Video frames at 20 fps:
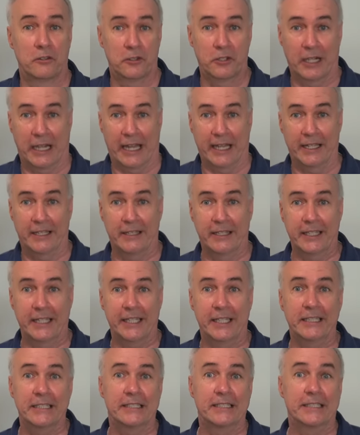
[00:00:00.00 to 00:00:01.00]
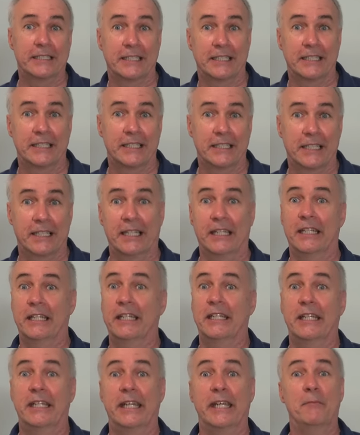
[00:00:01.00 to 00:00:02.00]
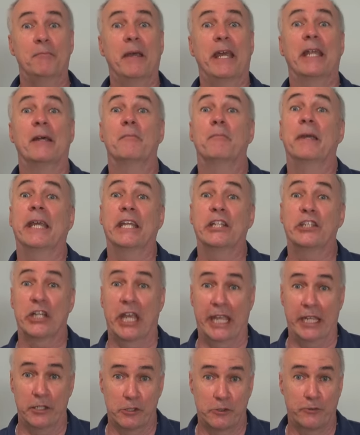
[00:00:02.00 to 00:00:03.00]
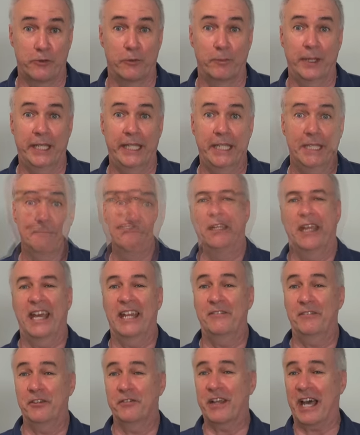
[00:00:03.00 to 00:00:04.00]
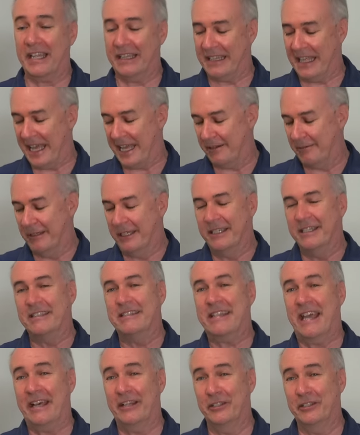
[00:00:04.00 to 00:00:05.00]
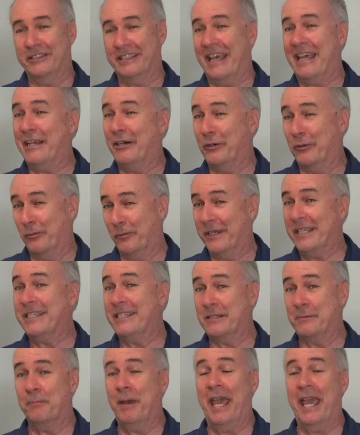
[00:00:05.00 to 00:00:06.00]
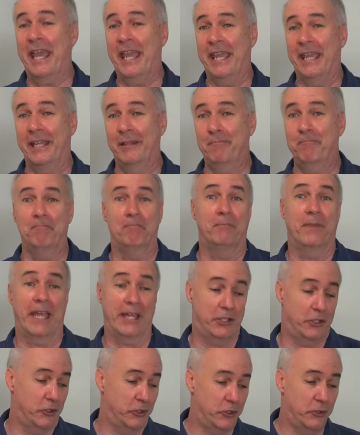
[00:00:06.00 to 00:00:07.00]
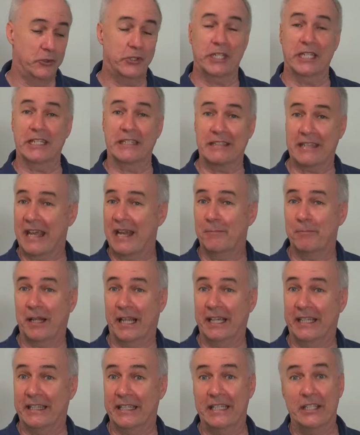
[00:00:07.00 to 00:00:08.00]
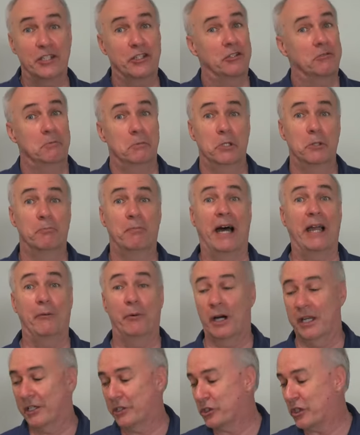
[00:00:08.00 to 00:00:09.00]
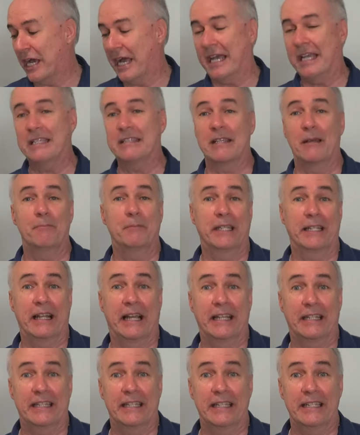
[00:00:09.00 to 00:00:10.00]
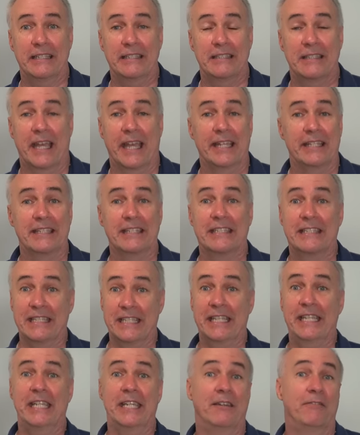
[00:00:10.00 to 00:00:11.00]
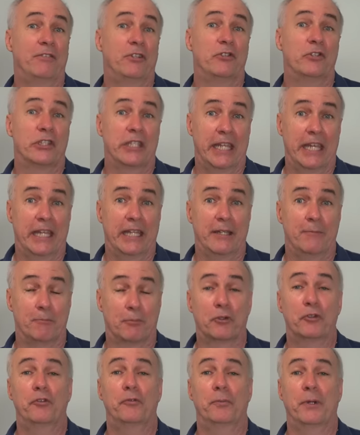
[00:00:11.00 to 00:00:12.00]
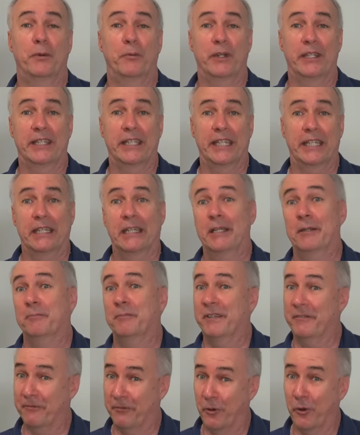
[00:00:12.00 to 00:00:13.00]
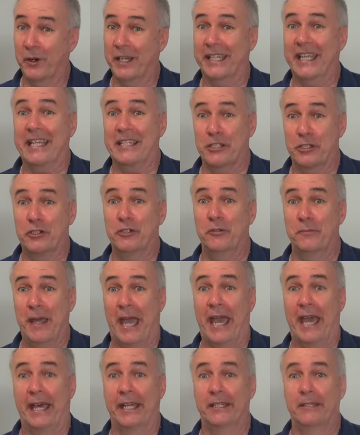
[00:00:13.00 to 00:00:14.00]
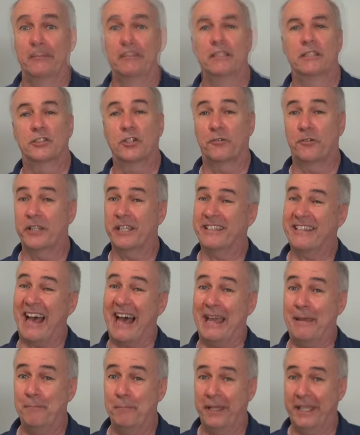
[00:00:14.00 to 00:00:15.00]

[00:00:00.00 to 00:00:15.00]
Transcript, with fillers: to like this, it made a big change for me. And if you've got that telltale wrist pain and you're using a setup like this, you might want to try something like this and see if you see any improvement with it before it gets too bad. So for the time